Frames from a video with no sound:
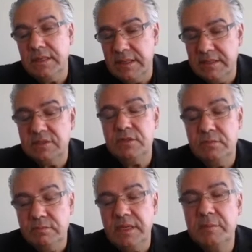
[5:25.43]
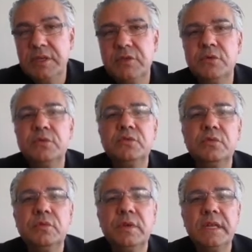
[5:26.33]
it's maybe due
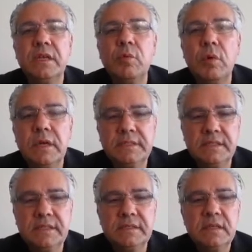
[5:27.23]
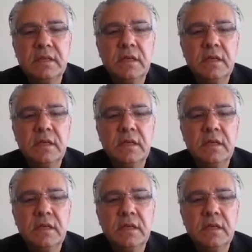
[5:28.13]
to inequalities